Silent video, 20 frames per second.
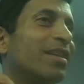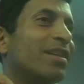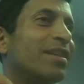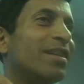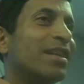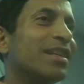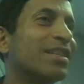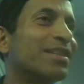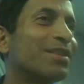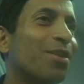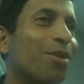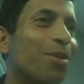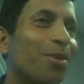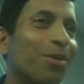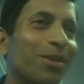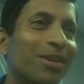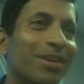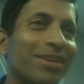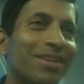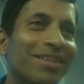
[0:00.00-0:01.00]
dissolved.
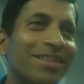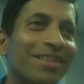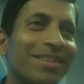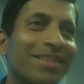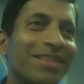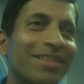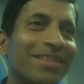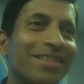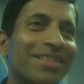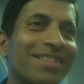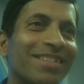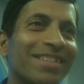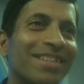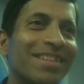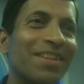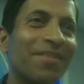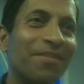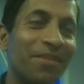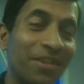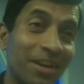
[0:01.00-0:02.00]

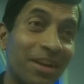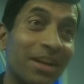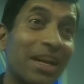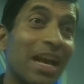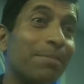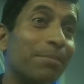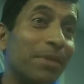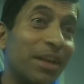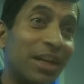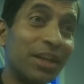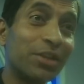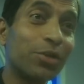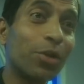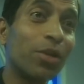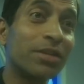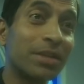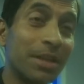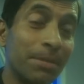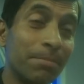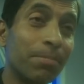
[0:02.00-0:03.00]
Fear can be
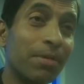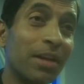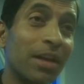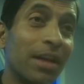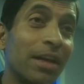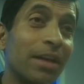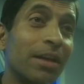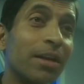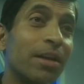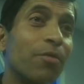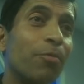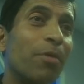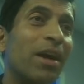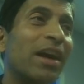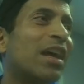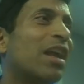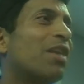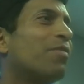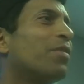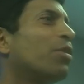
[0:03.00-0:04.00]
dissolved simply.
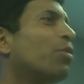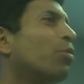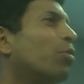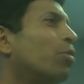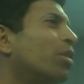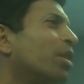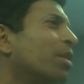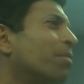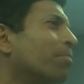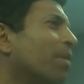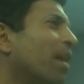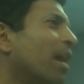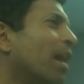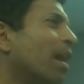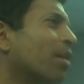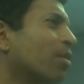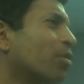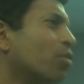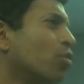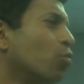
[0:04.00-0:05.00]
Why are we holding
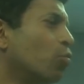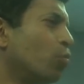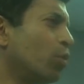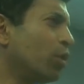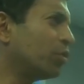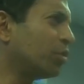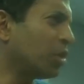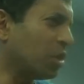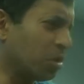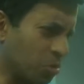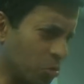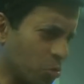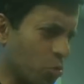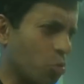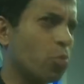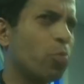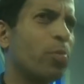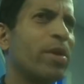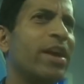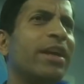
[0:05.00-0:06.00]
back? We say,
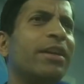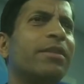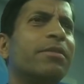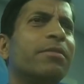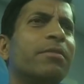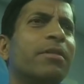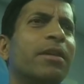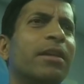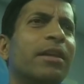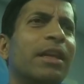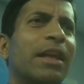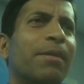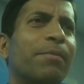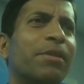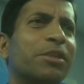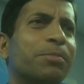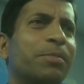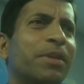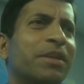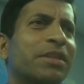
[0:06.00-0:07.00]
no, wait, there
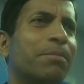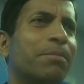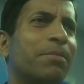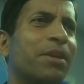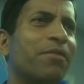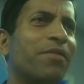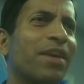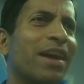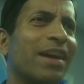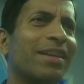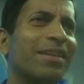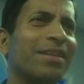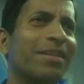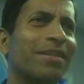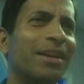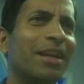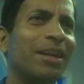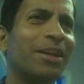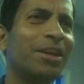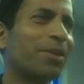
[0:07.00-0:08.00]
must be divine
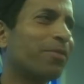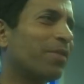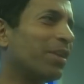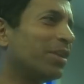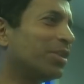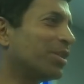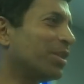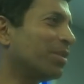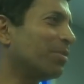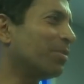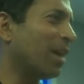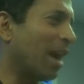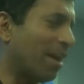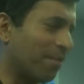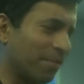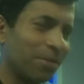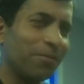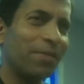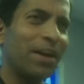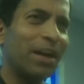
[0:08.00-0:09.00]
intervention. I
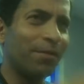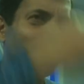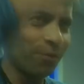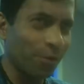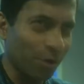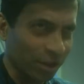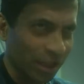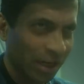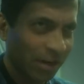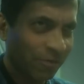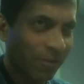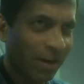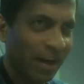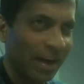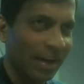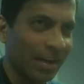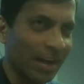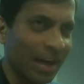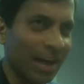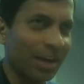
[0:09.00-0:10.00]
will wait for that
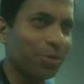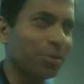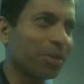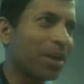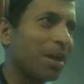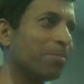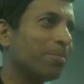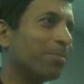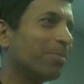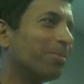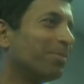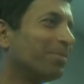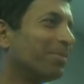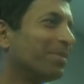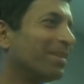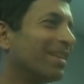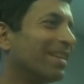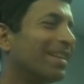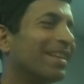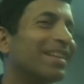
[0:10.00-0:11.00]
white light to come.
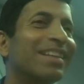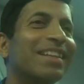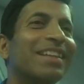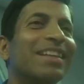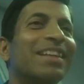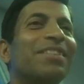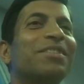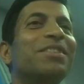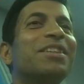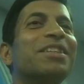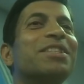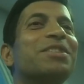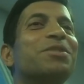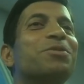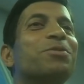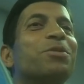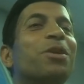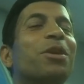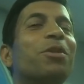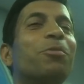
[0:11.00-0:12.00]
Just
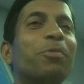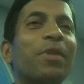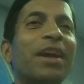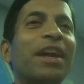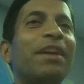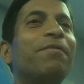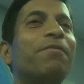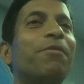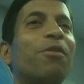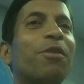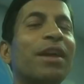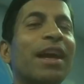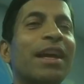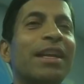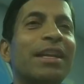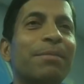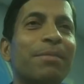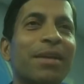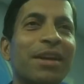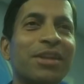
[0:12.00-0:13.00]
do not wait for
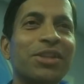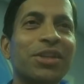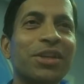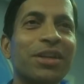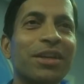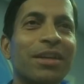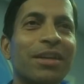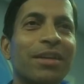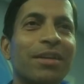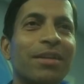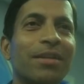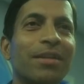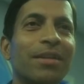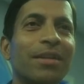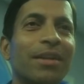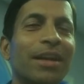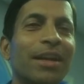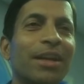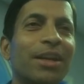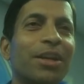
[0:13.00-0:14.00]
any magical
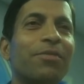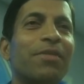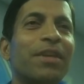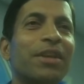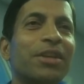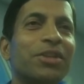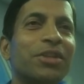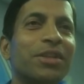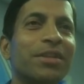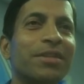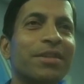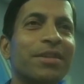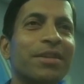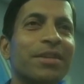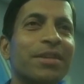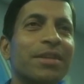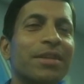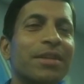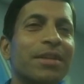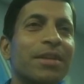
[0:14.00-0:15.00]
intervention.
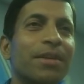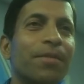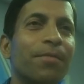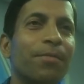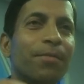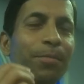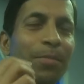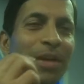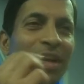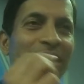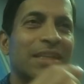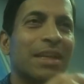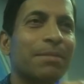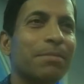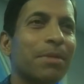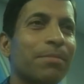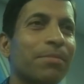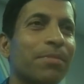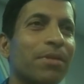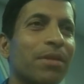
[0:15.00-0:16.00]
Please
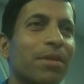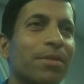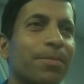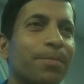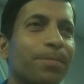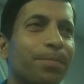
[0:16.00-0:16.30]
remember,